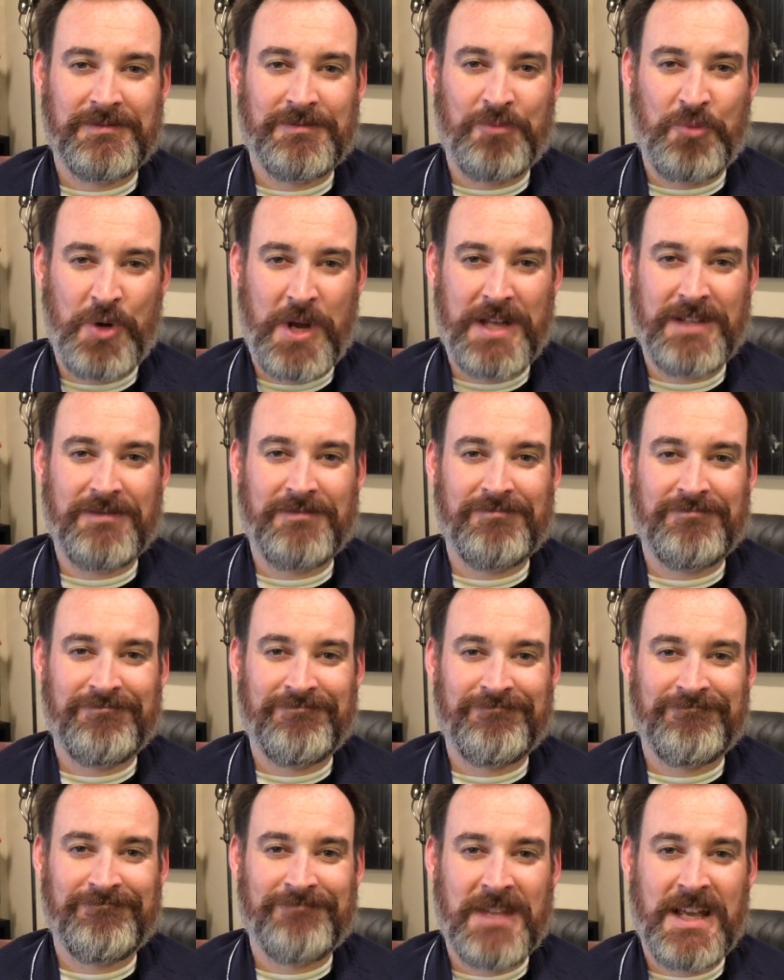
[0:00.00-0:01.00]
Brett,
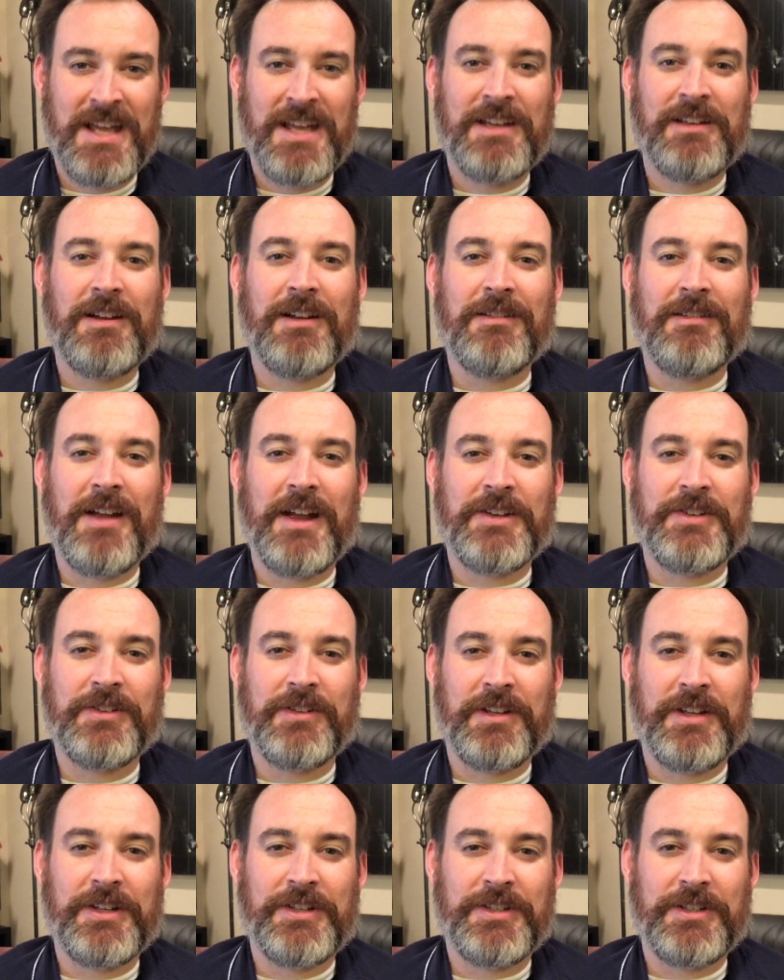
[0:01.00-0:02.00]

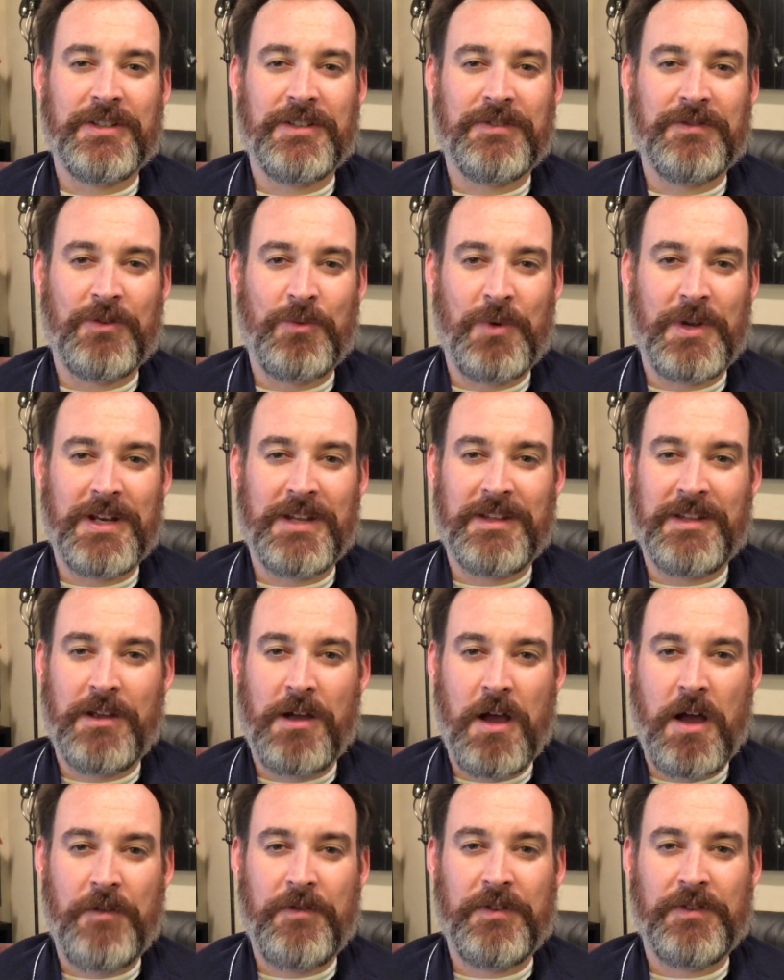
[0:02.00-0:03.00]
congratulations for winning the
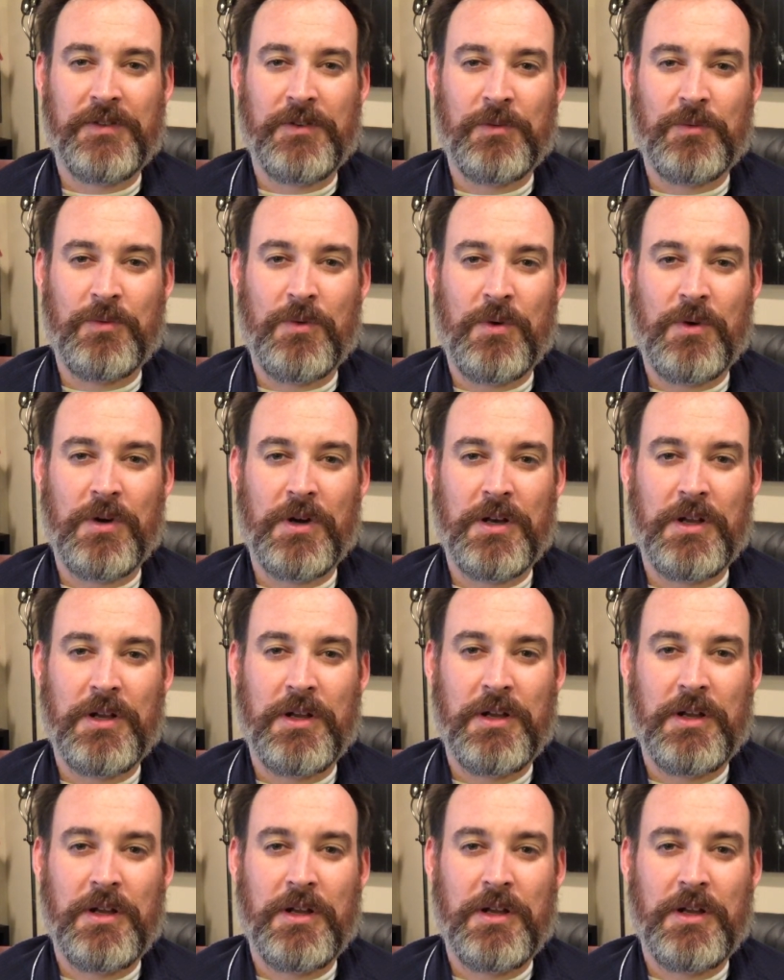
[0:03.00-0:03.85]
office award